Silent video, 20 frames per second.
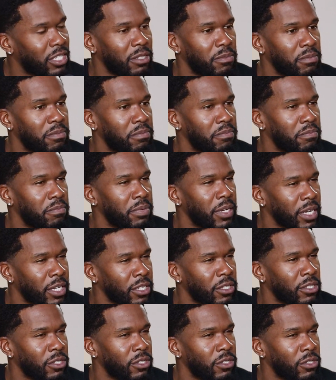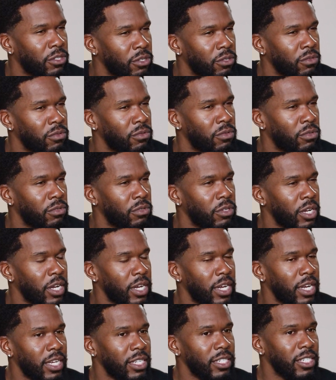It's because you
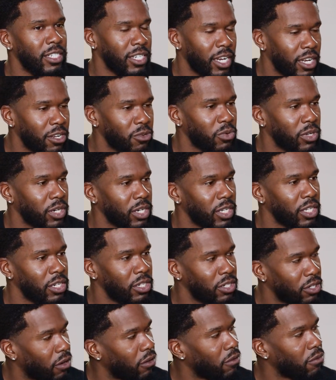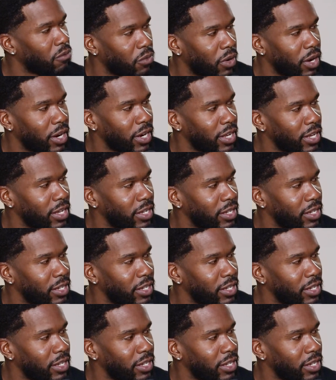genuinely don't want it.